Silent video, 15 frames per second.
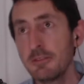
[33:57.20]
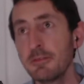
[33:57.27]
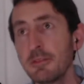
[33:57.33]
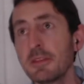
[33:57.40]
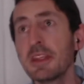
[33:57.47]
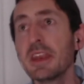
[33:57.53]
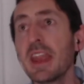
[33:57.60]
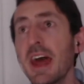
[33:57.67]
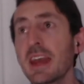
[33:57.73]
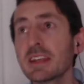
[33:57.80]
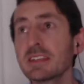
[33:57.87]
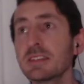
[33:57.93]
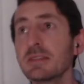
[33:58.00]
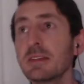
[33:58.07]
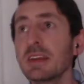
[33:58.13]
For the
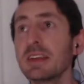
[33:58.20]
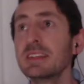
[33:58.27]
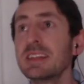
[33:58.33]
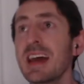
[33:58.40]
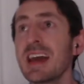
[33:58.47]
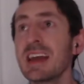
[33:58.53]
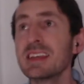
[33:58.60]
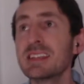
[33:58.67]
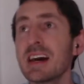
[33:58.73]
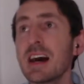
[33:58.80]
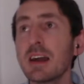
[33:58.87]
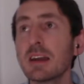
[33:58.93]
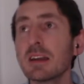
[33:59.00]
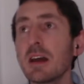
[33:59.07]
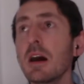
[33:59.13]
next 3 days
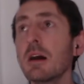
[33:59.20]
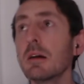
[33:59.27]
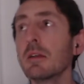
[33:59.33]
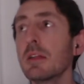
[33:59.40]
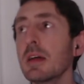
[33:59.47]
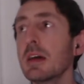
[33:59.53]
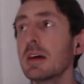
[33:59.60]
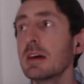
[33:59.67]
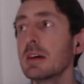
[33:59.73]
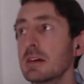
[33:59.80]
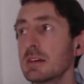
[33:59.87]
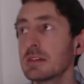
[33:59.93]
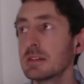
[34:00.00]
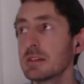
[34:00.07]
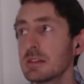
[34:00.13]
I'll call
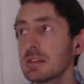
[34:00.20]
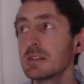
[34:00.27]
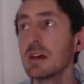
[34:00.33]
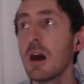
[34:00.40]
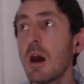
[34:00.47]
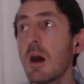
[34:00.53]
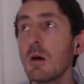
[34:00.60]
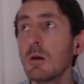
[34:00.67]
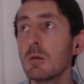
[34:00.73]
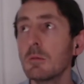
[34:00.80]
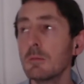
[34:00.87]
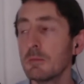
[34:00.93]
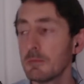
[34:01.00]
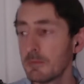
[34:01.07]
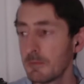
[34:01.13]
this
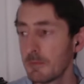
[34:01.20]
home,